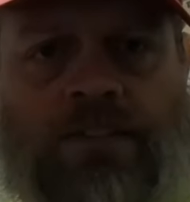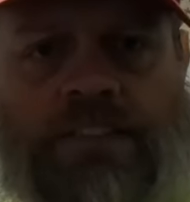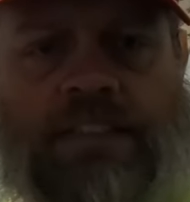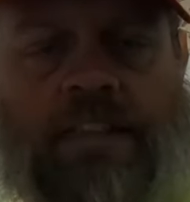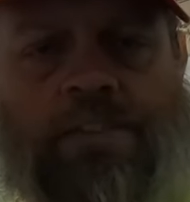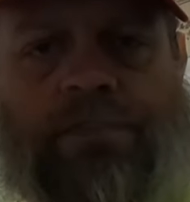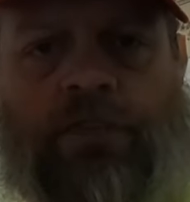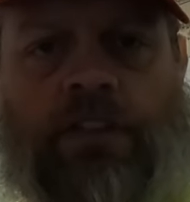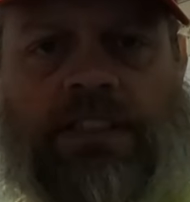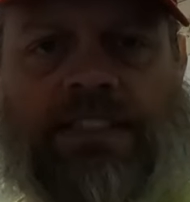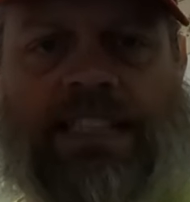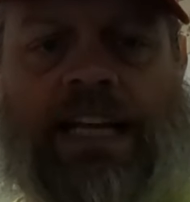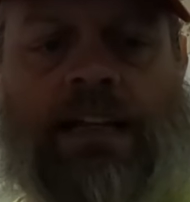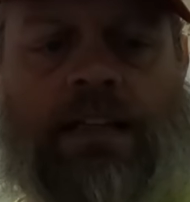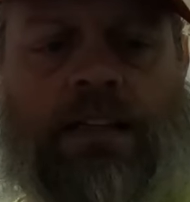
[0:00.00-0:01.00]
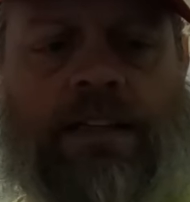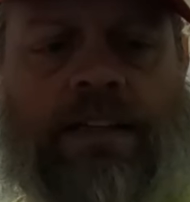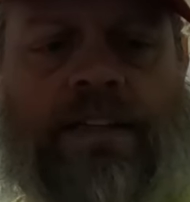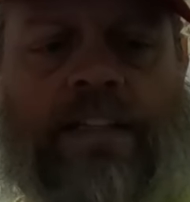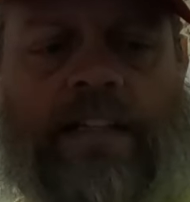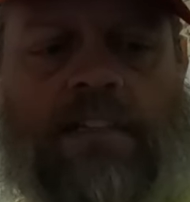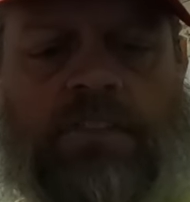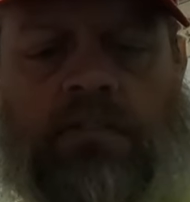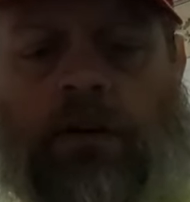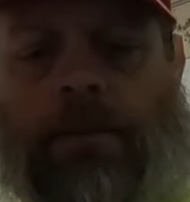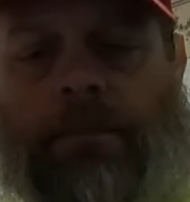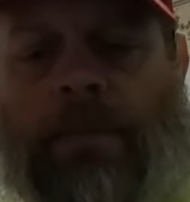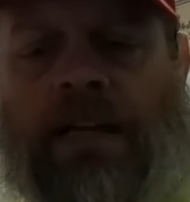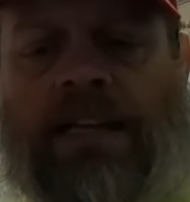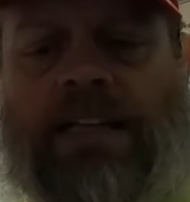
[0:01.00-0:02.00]
have stuff for a salad in there, so
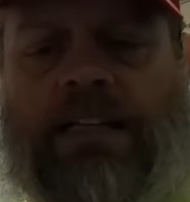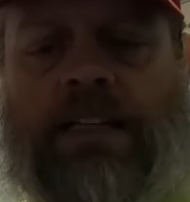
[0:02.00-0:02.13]
I might